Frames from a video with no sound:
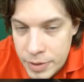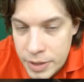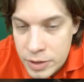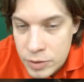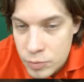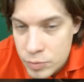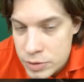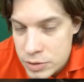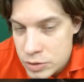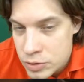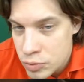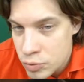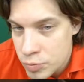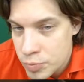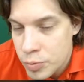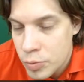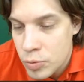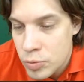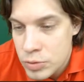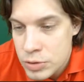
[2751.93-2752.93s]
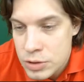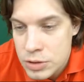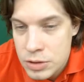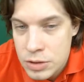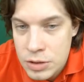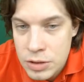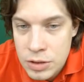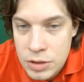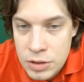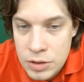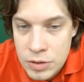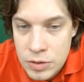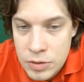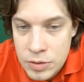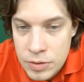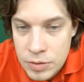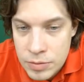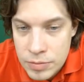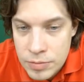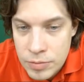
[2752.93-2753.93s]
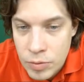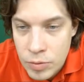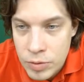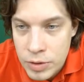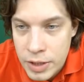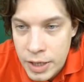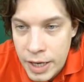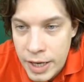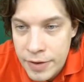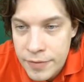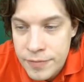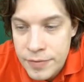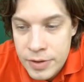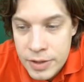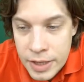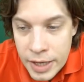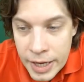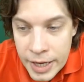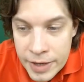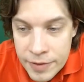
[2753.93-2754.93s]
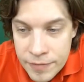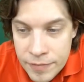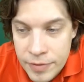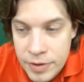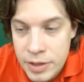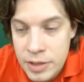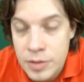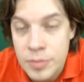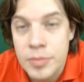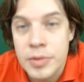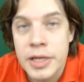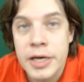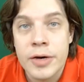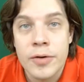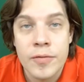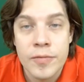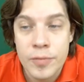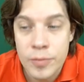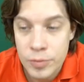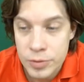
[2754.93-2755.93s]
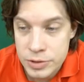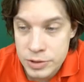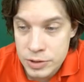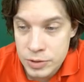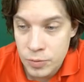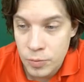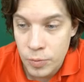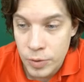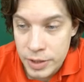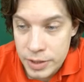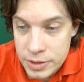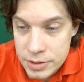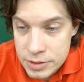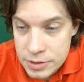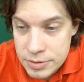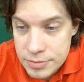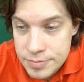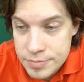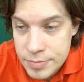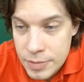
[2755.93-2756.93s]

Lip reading: And with two pawns on the f and the a file, black of course wins.